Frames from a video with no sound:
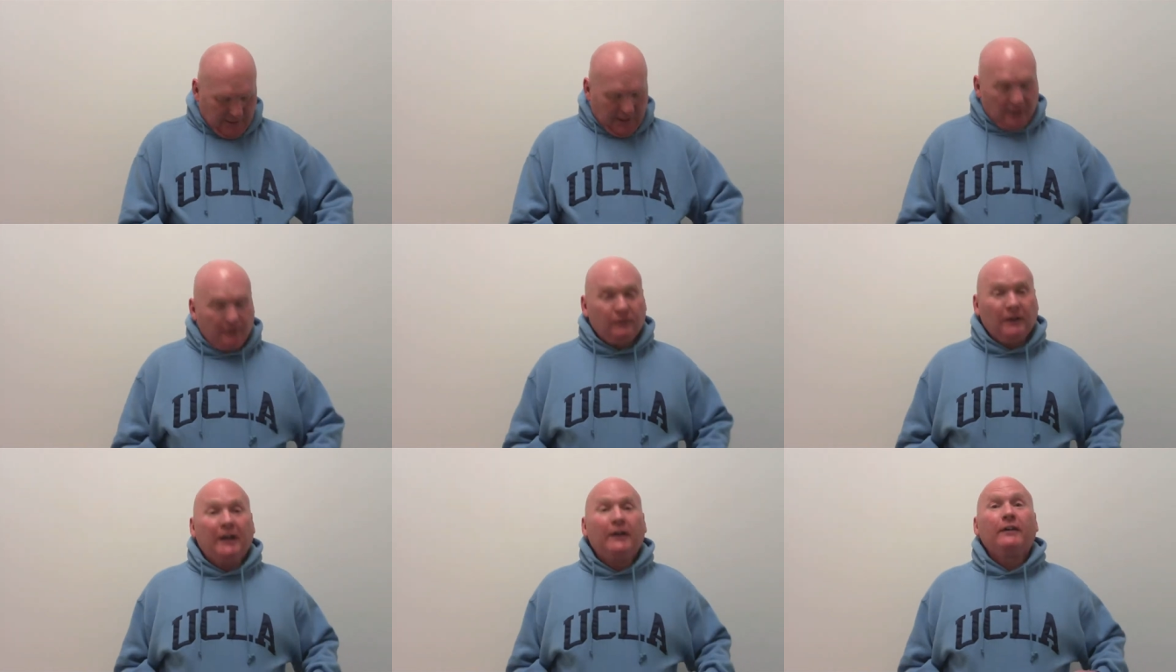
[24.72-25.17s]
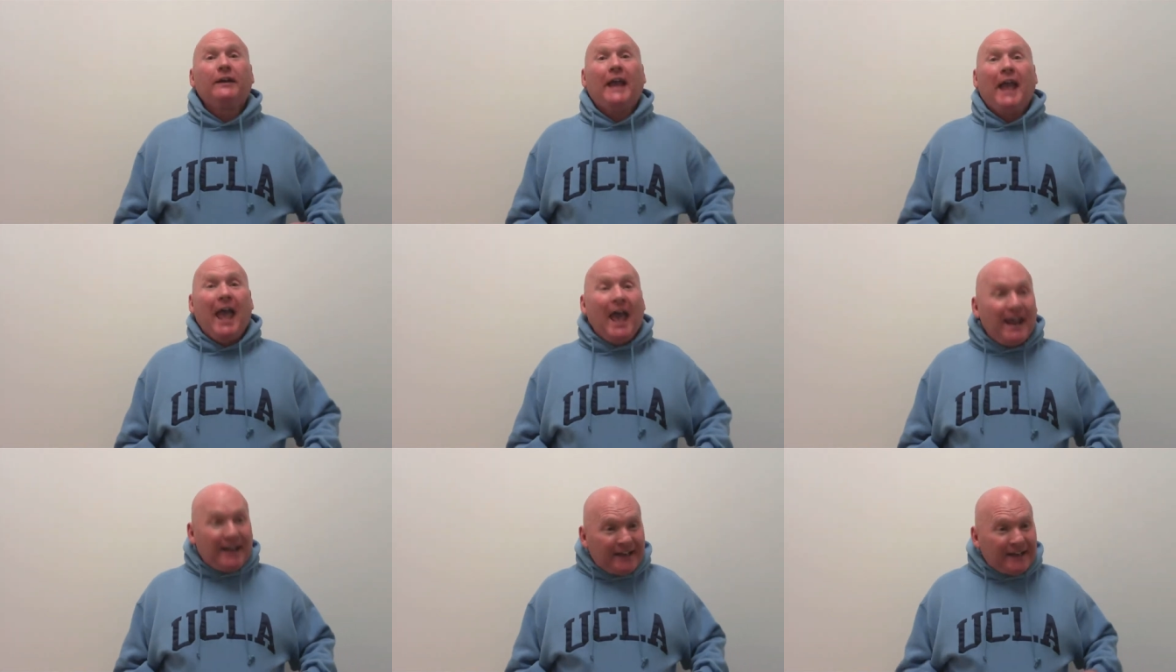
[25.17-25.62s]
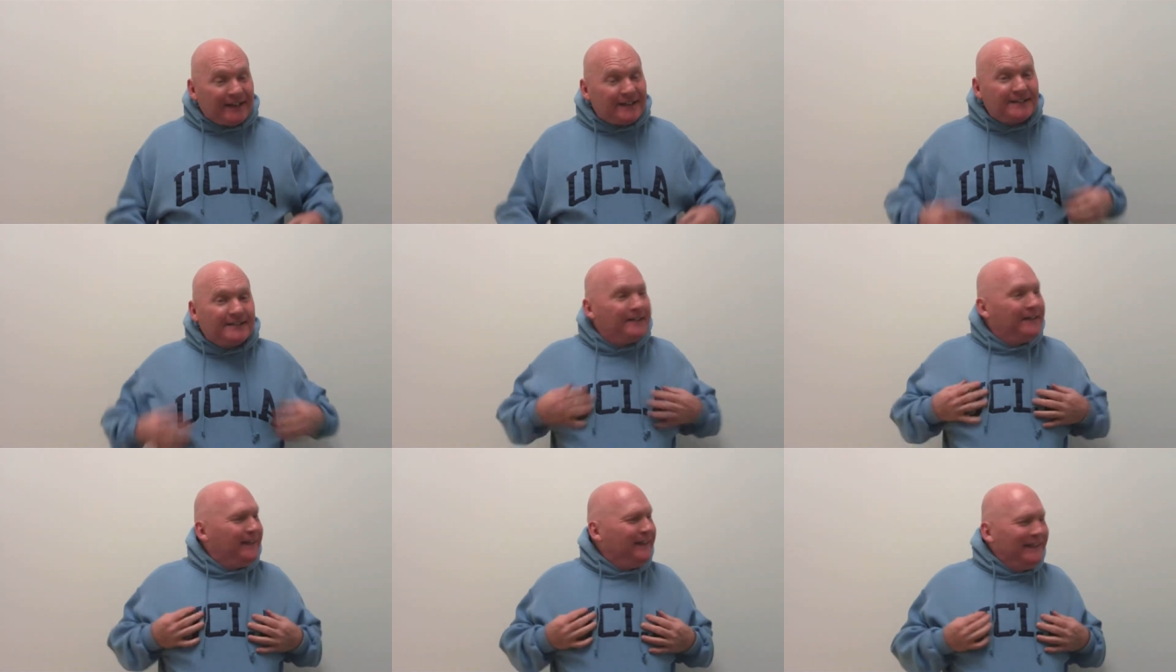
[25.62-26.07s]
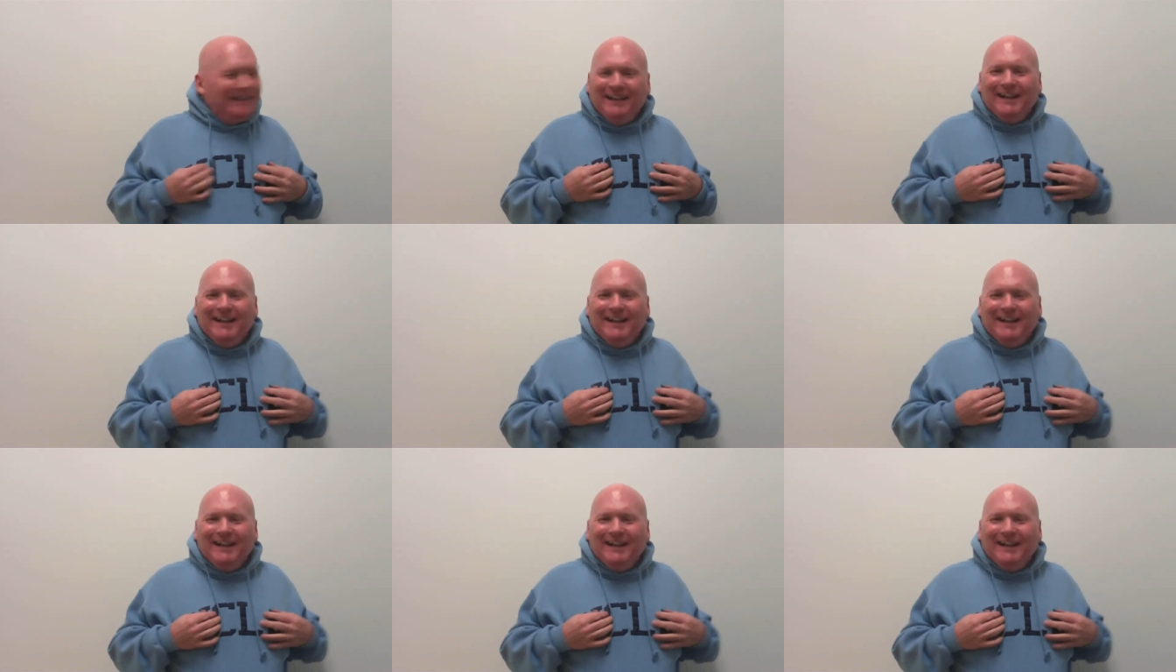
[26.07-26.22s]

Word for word: Of Larry Addicts.